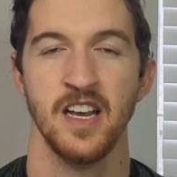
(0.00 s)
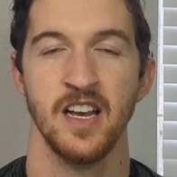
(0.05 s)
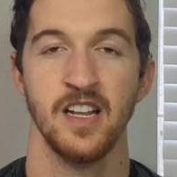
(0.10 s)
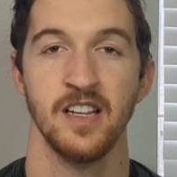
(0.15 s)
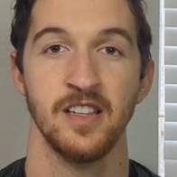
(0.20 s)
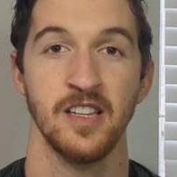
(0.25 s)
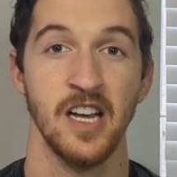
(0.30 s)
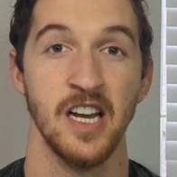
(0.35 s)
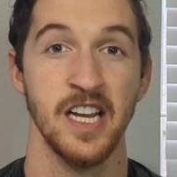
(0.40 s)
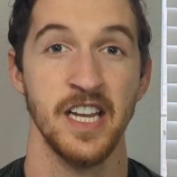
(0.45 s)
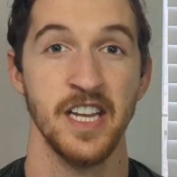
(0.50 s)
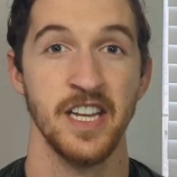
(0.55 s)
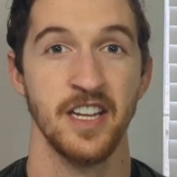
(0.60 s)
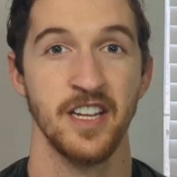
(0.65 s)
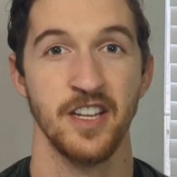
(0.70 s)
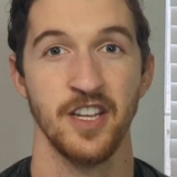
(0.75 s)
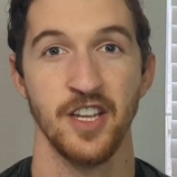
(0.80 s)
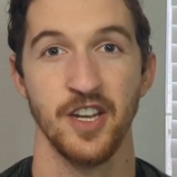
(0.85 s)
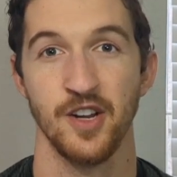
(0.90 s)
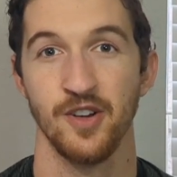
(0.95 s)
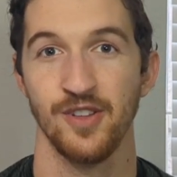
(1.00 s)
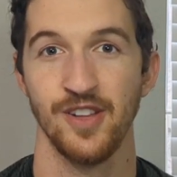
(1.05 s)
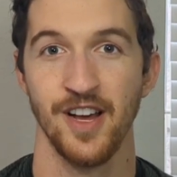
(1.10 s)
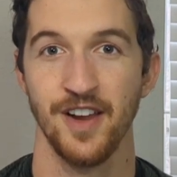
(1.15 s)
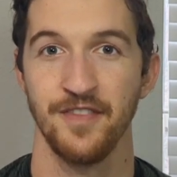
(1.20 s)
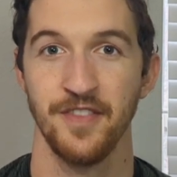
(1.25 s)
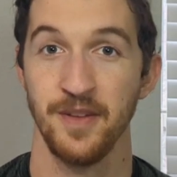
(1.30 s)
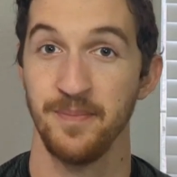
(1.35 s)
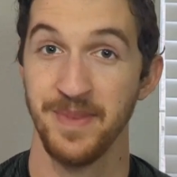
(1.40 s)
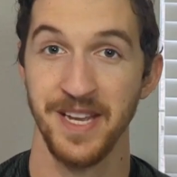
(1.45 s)
like, a lot
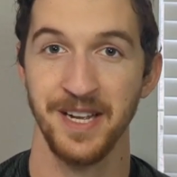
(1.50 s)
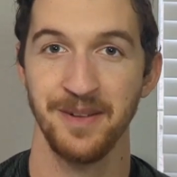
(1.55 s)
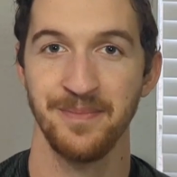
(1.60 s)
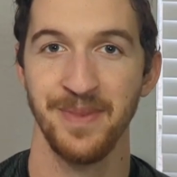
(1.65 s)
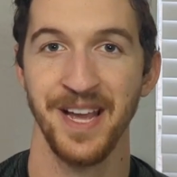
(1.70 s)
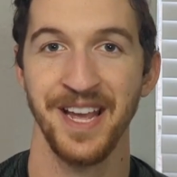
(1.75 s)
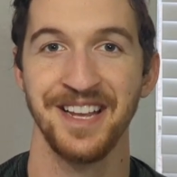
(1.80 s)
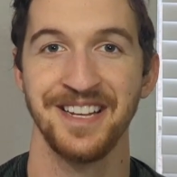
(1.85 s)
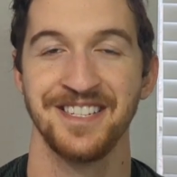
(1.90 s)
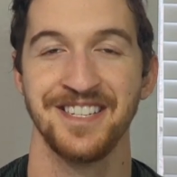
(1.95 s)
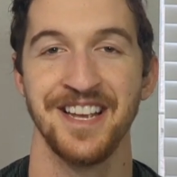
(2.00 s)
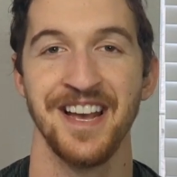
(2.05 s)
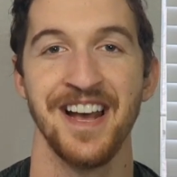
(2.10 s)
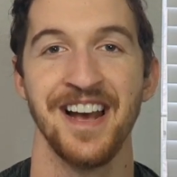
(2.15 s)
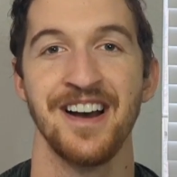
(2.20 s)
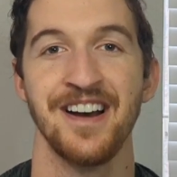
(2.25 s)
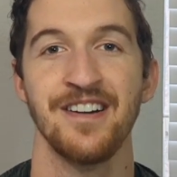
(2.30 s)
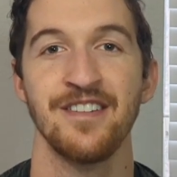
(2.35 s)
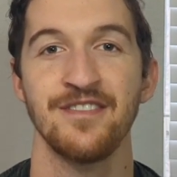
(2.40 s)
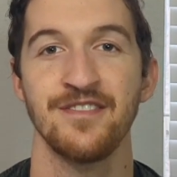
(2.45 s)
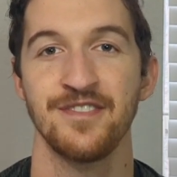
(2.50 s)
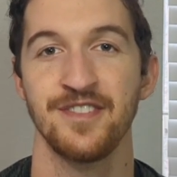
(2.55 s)
of the big banks have.